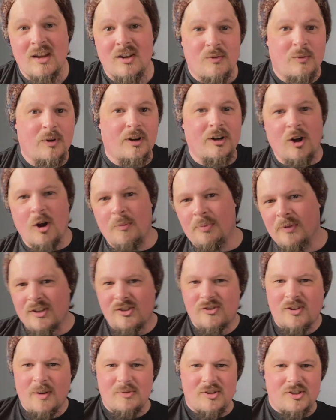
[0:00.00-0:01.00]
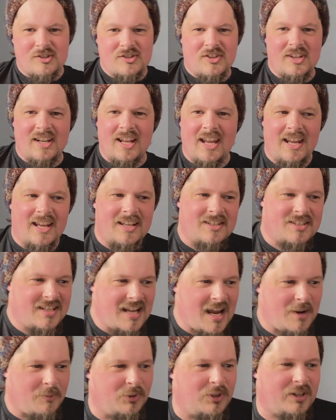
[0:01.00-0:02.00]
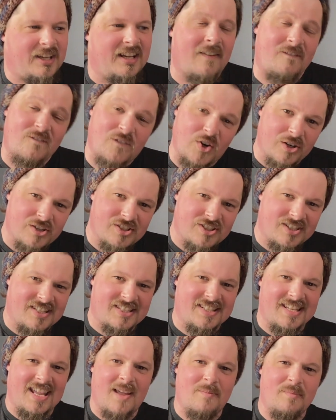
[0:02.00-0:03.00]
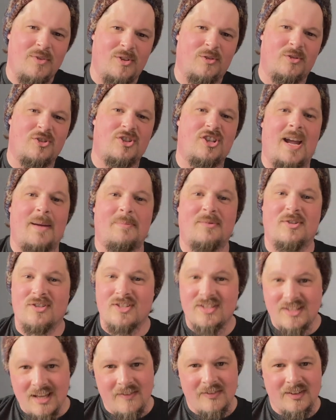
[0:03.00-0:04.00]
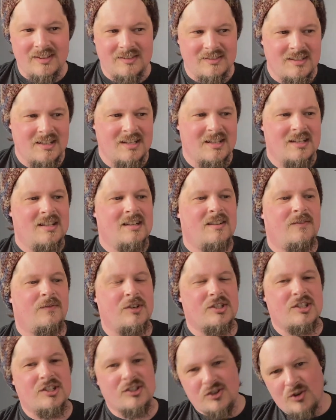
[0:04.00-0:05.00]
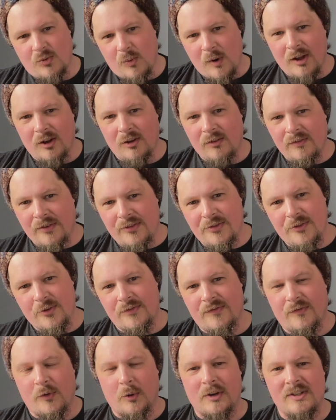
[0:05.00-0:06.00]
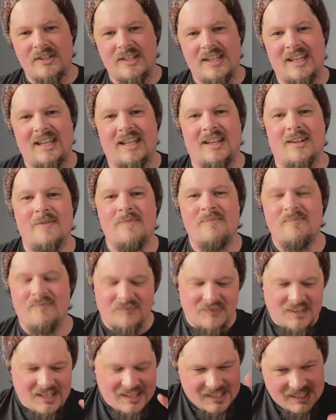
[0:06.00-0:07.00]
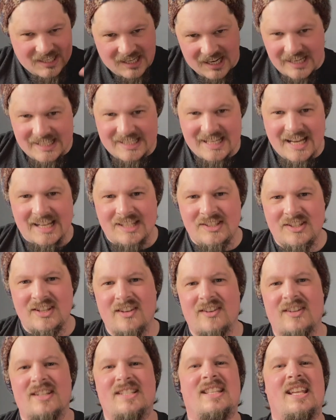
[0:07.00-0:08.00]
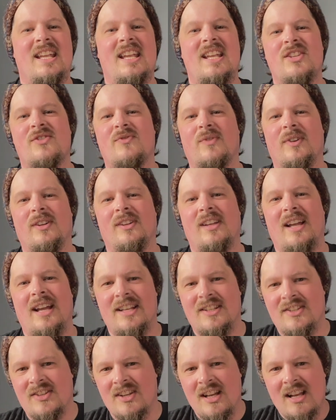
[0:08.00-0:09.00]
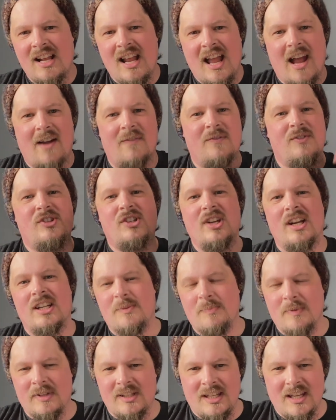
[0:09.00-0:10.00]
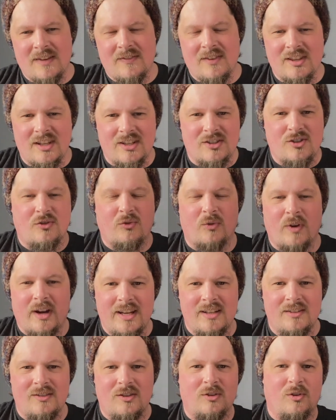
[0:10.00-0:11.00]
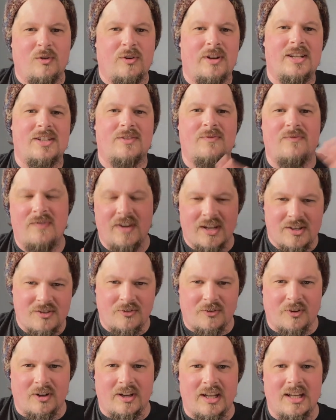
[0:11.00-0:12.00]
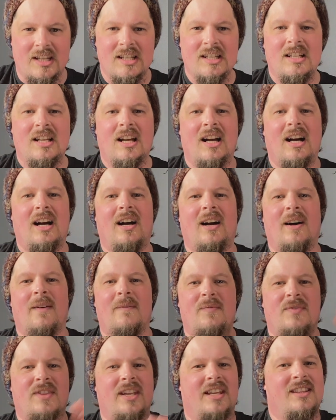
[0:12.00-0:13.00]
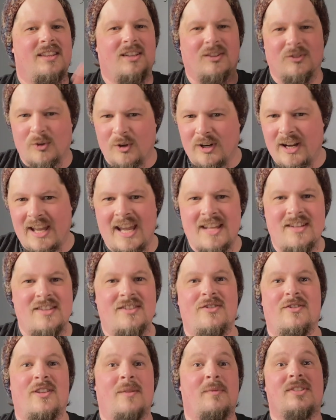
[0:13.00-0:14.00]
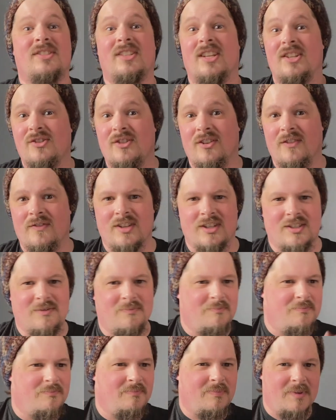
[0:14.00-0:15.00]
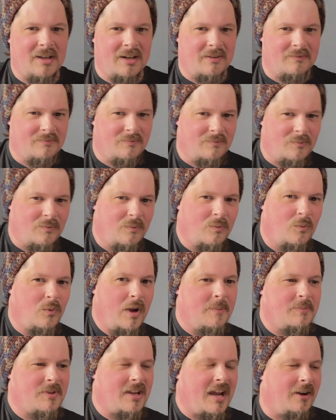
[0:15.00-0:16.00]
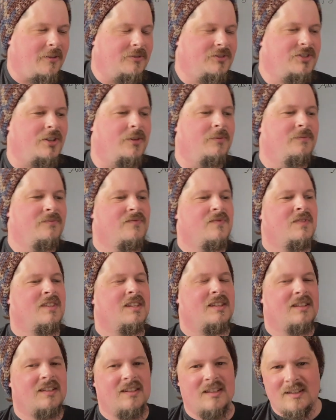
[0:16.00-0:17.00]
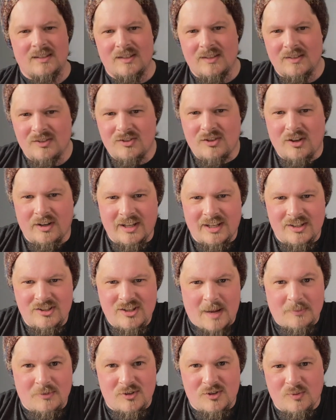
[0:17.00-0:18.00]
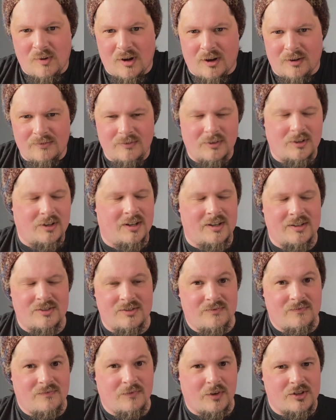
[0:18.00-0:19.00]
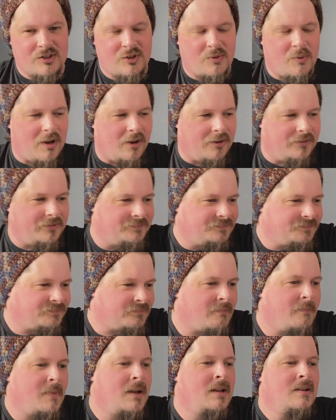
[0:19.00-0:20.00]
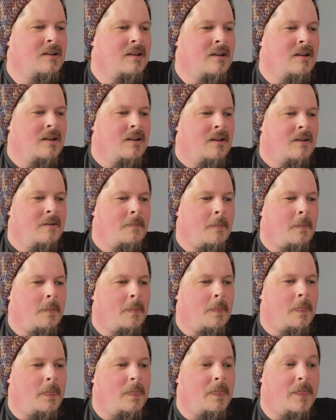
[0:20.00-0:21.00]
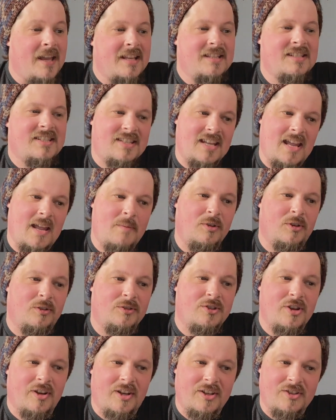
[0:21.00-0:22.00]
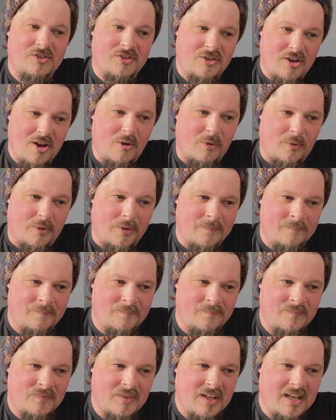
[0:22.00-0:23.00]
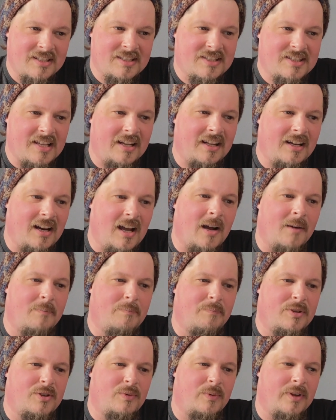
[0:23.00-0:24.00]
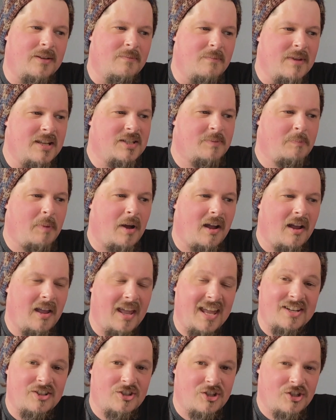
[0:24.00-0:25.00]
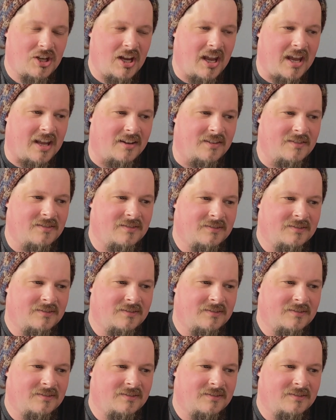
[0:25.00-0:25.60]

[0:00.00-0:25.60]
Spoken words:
We're going to open the scriptures today, and today we're looking at 1 Samuel chapter 7, verses 12 through 14. The context here is the Israelites have just been given this great, glorious victory that the Lord handed to them because they should have just been wiped out. So, starting in chapter 12, or in verse 12. Then Samuel took a stone and set it up between Mizpah and Shen.